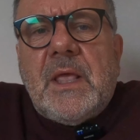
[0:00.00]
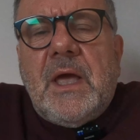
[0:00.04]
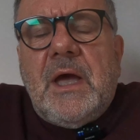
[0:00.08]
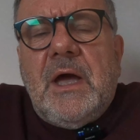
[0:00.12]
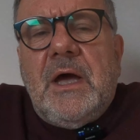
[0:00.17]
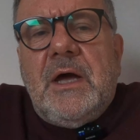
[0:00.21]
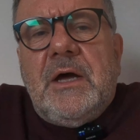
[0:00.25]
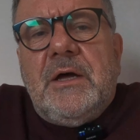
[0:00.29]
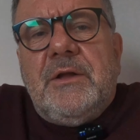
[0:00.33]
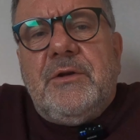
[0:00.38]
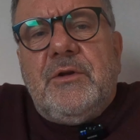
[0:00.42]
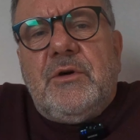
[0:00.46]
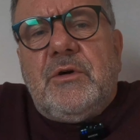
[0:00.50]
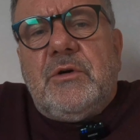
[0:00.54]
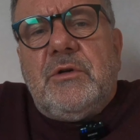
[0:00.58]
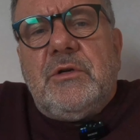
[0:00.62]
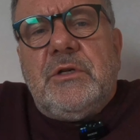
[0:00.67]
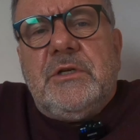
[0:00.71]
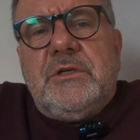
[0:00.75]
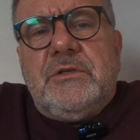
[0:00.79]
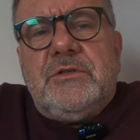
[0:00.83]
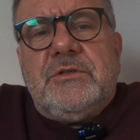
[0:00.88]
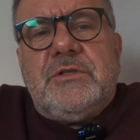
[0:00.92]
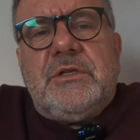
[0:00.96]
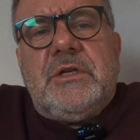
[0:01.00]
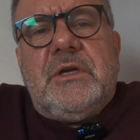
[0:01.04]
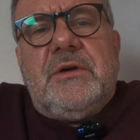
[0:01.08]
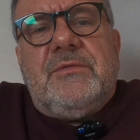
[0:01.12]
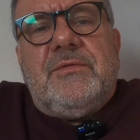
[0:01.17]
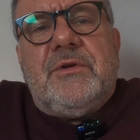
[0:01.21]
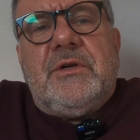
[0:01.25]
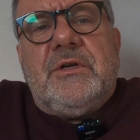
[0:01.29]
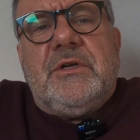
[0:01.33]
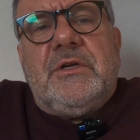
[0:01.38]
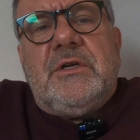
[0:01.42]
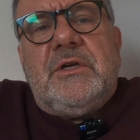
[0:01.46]
Not only does he have
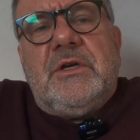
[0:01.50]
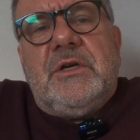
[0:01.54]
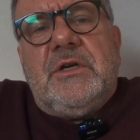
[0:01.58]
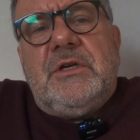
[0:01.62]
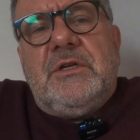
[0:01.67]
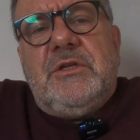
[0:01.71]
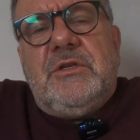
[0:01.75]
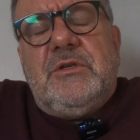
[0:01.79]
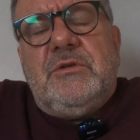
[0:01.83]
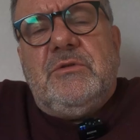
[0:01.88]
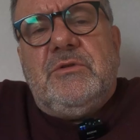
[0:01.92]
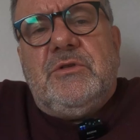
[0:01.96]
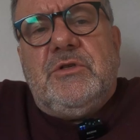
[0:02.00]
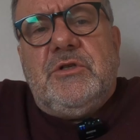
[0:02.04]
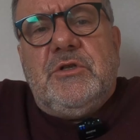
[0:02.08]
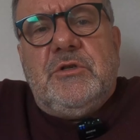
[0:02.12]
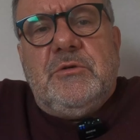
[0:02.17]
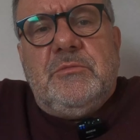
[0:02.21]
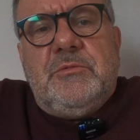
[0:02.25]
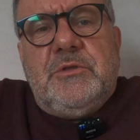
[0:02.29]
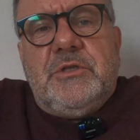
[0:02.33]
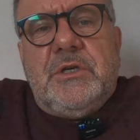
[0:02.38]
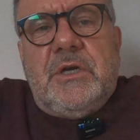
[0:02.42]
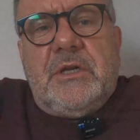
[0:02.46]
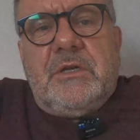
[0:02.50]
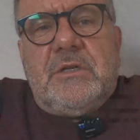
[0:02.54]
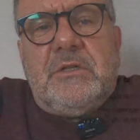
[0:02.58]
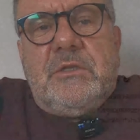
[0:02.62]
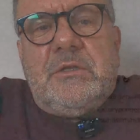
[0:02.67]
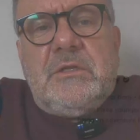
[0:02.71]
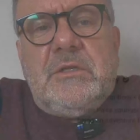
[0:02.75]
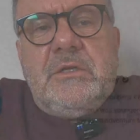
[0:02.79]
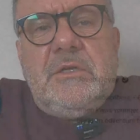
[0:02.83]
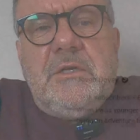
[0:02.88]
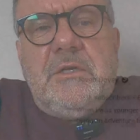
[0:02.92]
a YouTube channel,